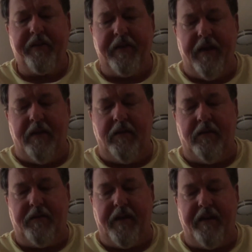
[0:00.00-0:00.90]

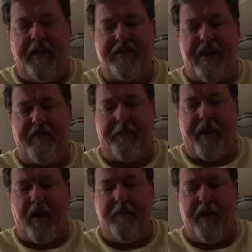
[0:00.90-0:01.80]
It needs to have a
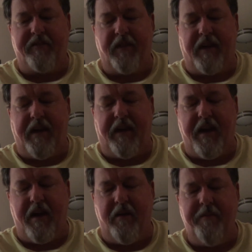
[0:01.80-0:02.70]
parametric
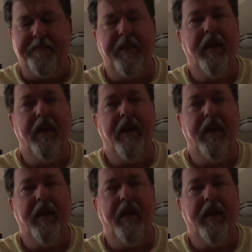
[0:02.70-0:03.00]
EQ.